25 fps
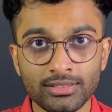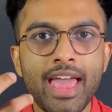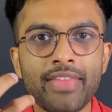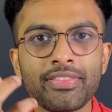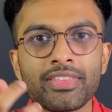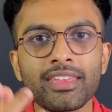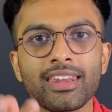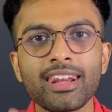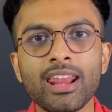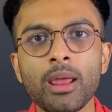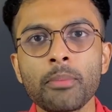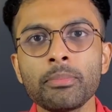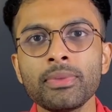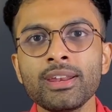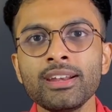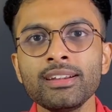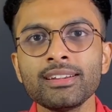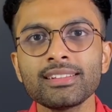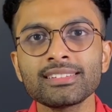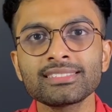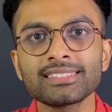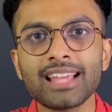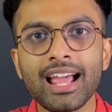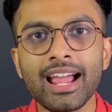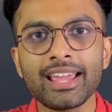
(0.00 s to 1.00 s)
and the remnant
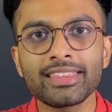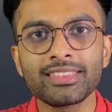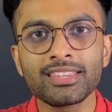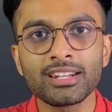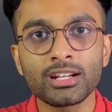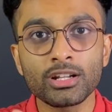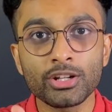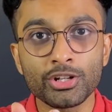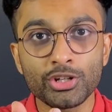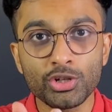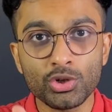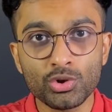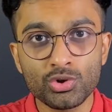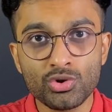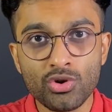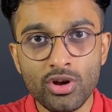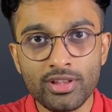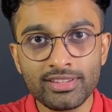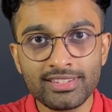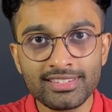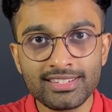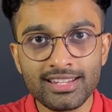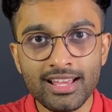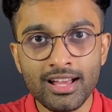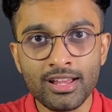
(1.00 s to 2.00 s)
is either a
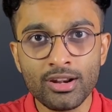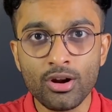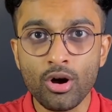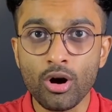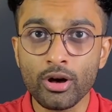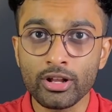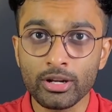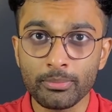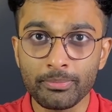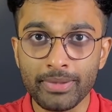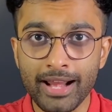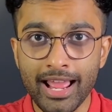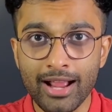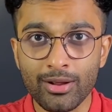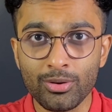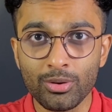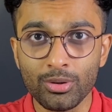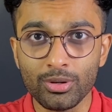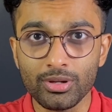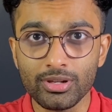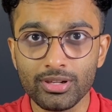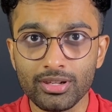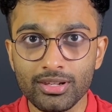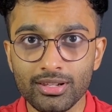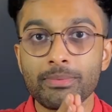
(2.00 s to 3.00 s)
neutron star or a black hole.